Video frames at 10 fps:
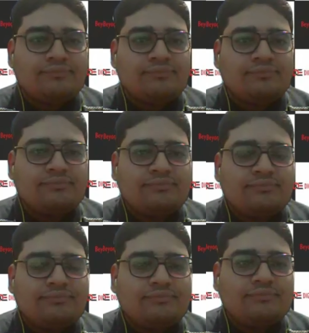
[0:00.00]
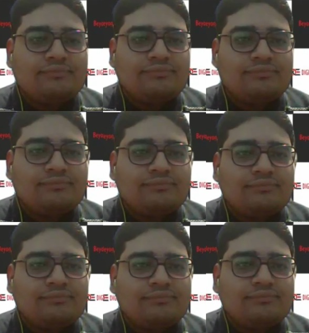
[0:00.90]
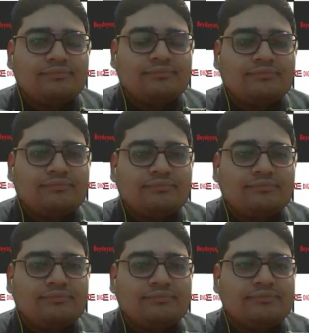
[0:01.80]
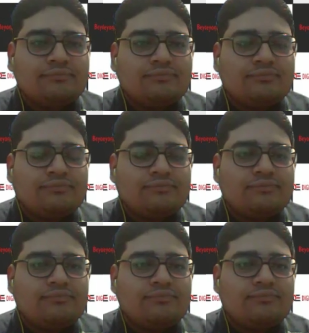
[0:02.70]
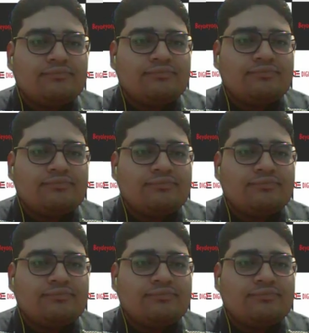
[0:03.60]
No words are spoken by the person on screen.